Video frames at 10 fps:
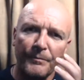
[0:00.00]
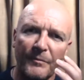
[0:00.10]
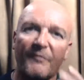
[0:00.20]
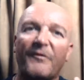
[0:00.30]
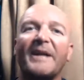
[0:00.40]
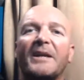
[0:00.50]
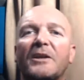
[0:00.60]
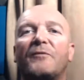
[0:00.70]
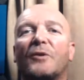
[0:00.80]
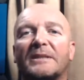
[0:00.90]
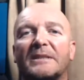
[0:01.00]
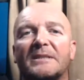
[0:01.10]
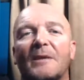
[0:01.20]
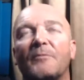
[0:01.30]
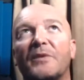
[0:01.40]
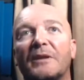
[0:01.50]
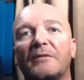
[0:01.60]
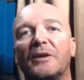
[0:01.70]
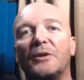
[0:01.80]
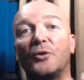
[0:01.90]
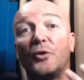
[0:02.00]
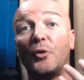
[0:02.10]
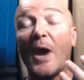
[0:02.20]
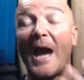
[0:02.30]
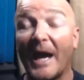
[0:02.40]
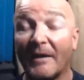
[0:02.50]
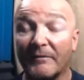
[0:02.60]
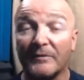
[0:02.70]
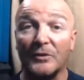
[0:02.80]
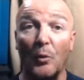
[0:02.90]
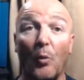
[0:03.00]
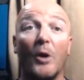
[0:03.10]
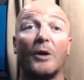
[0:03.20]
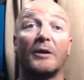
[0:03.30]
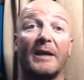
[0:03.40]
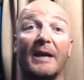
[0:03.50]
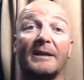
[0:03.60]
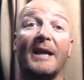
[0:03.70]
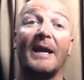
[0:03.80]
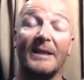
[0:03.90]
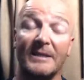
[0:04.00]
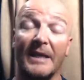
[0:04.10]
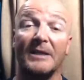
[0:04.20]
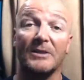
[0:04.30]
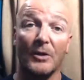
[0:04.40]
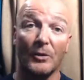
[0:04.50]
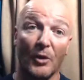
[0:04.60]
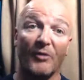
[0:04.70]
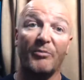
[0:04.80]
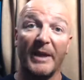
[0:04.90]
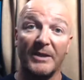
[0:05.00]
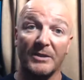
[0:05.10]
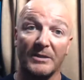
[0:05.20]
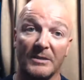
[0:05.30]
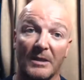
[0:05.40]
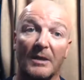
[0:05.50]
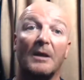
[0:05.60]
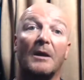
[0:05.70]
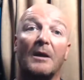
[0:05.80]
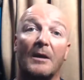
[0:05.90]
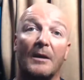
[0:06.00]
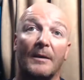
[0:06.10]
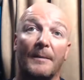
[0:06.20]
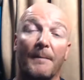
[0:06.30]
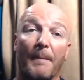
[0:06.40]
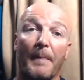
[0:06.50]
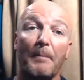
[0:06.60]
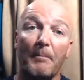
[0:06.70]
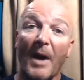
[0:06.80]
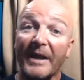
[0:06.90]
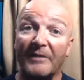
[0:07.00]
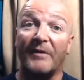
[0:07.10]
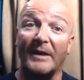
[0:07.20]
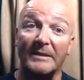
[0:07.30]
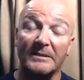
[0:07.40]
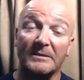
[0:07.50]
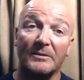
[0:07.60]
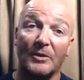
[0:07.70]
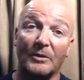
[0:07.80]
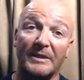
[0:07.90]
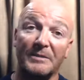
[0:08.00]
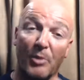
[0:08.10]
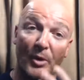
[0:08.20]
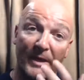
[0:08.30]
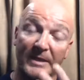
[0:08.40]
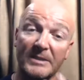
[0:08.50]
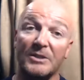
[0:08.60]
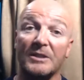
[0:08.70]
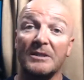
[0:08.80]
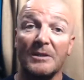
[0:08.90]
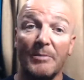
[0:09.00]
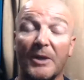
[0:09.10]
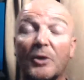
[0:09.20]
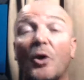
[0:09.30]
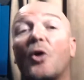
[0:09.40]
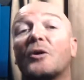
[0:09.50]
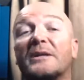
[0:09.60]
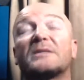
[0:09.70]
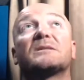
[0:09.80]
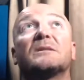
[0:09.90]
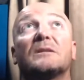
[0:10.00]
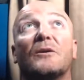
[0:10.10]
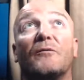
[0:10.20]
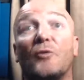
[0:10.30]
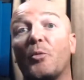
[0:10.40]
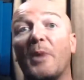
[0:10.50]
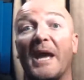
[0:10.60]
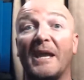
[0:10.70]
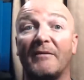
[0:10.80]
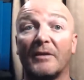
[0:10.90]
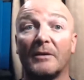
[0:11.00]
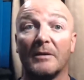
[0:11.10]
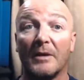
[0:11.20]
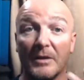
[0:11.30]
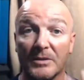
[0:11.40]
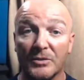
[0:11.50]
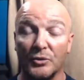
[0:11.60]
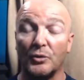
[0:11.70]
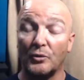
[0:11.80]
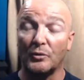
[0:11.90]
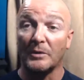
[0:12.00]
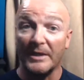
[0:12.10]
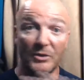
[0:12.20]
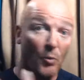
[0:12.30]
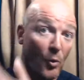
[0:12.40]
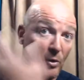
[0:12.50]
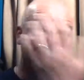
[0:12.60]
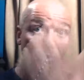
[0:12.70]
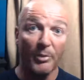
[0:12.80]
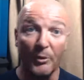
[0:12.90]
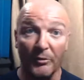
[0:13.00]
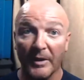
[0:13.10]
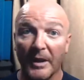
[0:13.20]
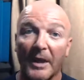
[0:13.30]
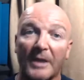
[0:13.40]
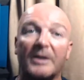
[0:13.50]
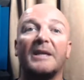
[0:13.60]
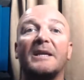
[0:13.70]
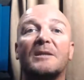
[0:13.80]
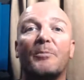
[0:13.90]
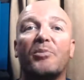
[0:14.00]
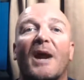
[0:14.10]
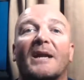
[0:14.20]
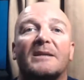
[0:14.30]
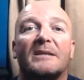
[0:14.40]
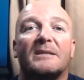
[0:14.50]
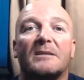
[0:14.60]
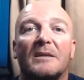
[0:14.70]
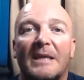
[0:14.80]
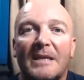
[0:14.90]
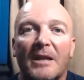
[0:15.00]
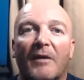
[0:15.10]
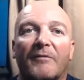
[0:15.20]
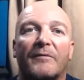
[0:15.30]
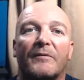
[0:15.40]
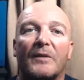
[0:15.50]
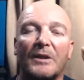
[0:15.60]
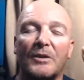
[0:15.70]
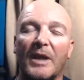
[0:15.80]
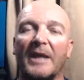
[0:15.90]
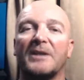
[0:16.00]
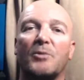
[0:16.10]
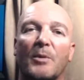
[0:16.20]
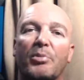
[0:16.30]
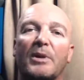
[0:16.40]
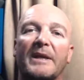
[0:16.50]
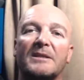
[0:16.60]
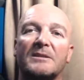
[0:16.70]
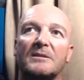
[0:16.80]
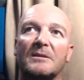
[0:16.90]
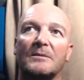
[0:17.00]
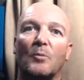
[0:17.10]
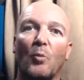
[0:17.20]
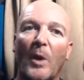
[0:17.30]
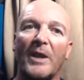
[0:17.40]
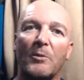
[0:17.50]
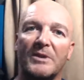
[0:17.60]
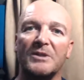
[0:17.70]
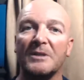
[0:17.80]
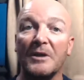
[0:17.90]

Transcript: Finding your voice is something that you have to work at, and it takes a lot of patience. My advice on this point is just to be cognizant of your behaviour as soon as you walk in your booth. You need to practice enough that you get to a place where you are just